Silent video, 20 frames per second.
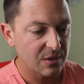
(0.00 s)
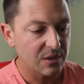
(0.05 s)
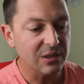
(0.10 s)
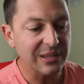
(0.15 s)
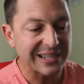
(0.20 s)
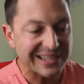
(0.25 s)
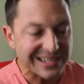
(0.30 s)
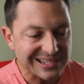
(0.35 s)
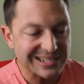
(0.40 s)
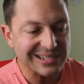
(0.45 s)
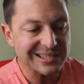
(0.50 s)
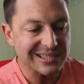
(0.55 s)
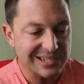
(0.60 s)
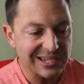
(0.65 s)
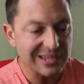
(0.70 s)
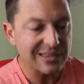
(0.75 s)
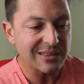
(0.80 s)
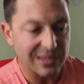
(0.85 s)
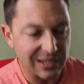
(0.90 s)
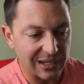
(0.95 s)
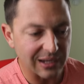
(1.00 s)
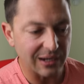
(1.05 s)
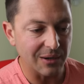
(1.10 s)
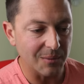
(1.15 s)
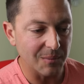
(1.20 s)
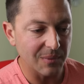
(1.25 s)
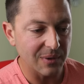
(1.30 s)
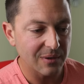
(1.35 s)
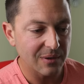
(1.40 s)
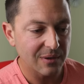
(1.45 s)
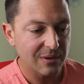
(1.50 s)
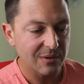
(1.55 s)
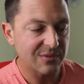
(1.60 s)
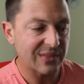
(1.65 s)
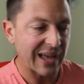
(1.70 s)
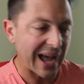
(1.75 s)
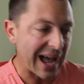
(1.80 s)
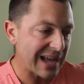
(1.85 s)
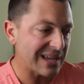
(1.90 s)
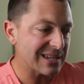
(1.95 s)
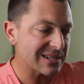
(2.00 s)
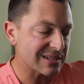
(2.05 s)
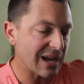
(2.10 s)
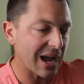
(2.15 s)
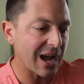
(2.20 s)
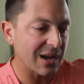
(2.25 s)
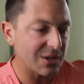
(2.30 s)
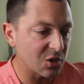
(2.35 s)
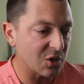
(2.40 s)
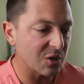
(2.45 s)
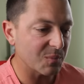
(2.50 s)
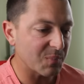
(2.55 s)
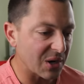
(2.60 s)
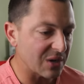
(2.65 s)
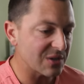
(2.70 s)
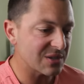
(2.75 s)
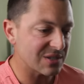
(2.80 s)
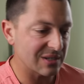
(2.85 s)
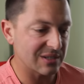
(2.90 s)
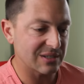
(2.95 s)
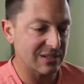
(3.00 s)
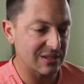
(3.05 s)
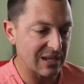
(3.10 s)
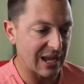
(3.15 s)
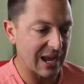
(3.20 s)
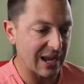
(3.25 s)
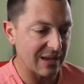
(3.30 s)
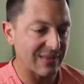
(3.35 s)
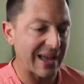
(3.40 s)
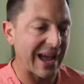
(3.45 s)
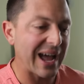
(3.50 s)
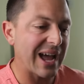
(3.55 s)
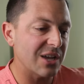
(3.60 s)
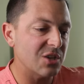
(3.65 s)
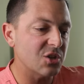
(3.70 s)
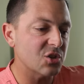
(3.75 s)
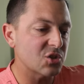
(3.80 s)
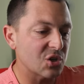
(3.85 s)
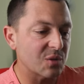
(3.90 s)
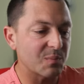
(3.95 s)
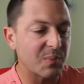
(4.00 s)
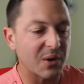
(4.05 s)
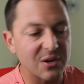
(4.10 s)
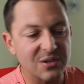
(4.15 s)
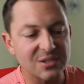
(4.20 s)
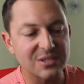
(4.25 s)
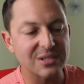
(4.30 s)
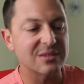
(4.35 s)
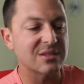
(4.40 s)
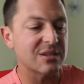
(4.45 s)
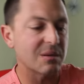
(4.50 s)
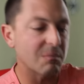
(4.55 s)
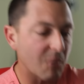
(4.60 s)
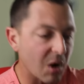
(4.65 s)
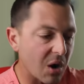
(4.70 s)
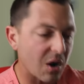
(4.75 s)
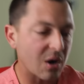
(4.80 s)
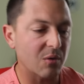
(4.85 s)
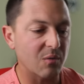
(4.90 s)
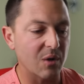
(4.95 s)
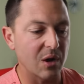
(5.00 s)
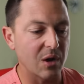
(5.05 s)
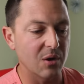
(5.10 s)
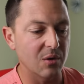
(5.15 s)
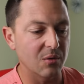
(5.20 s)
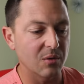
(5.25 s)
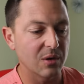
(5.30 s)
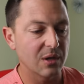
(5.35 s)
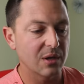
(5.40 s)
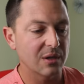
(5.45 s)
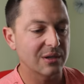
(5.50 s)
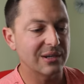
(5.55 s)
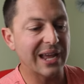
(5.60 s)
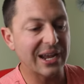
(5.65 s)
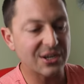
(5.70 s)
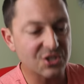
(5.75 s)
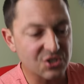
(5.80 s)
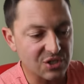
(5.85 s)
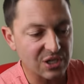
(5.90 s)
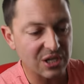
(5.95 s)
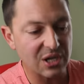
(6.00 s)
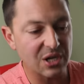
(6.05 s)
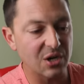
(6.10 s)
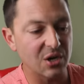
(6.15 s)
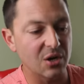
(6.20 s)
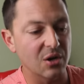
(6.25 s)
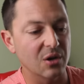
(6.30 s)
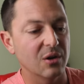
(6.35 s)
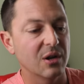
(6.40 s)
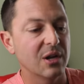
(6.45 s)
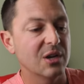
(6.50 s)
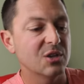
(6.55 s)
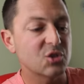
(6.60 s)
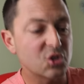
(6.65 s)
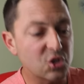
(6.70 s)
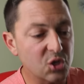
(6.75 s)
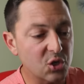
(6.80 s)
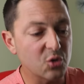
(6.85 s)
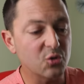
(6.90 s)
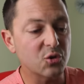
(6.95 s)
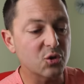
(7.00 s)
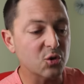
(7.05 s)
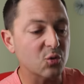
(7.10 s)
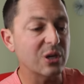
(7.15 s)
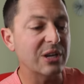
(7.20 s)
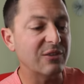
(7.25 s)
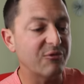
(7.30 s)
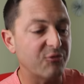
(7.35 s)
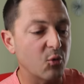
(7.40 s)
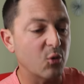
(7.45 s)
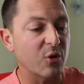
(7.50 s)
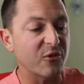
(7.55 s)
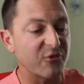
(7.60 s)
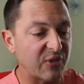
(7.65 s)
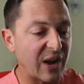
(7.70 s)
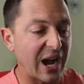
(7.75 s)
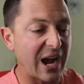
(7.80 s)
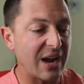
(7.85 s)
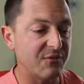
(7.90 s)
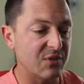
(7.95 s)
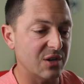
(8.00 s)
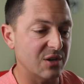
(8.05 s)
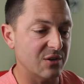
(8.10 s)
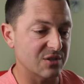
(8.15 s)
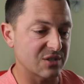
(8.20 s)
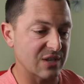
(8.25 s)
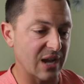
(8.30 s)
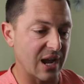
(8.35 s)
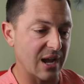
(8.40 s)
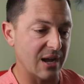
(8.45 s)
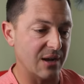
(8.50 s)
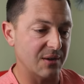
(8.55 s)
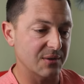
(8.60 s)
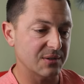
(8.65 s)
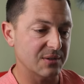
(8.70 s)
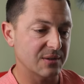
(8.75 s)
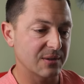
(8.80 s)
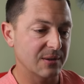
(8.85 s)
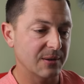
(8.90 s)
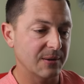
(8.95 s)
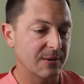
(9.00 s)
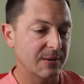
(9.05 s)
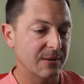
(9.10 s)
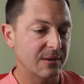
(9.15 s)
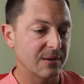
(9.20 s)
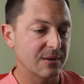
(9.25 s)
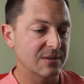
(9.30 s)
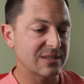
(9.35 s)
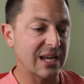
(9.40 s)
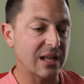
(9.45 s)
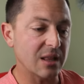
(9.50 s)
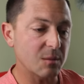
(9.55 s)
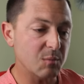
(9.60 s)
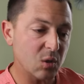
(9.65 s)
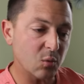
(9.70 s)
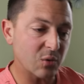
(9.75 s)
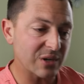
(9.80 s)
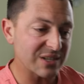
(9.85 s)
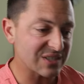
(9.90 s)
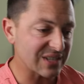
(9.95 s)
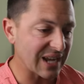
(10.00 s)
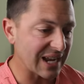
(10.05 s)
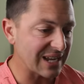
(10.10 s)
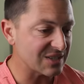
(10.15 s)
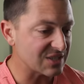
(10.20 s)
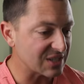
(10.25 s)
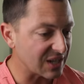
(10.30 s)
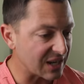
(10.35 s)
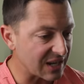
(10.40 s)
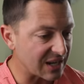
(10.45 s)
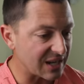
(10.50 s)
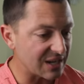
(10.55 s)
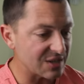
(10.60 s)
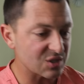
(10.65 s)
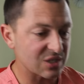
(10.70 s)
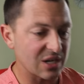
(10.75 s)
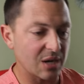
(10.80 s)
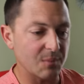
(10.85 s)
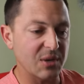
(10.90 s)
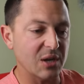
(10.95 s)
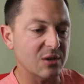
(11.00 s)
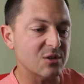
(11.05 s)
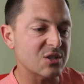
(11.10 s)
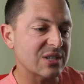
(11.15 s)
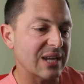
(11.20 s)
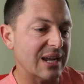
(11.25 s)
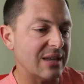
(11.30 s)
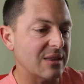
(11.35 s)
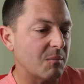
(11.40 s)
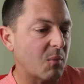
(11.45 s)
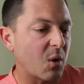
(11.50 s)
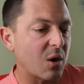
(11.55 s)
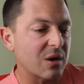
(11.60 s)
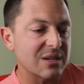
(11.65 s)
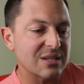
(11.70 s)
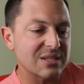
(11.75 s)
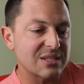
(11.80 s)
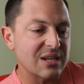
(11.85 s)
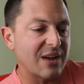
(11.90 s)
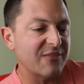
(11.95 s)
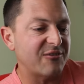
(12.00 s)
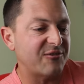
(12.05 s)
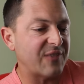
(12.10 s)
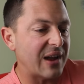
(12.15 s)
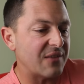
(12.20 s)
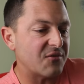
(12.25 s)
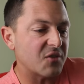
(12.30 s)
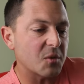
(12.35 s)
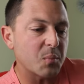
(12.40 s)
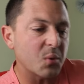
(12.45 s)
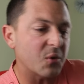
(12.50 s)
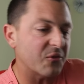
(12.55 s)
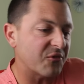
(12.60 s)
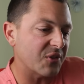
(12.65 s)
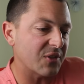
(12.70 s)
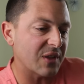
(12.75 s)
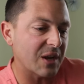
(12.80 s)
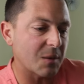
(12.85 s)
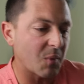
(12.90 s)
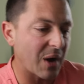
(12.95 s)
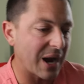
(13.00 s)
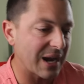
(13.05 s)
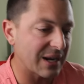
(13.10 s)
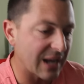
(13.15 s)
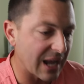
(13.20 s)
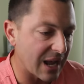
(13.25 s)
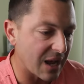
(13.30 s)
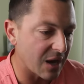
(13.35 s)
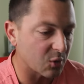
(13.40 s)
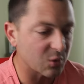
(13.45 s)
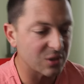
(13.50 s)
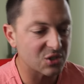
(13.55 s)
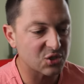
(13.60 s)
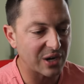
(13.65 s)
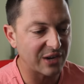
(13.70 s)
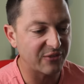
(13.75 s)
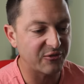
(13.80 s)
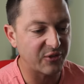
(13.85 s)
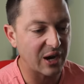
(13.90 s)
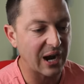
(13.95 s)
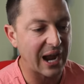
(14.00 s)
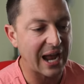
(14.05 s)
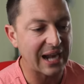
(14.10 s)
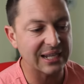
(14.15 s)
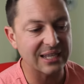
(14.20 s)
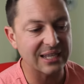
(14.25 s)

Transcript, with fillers: Listen to them. That is not your person today. That is your person tomorrow, next year, two, three, four, five years out. Tell them you want to stay in touch. Tell them you understand the market's not favorable for them right now. Quit trying to figure out how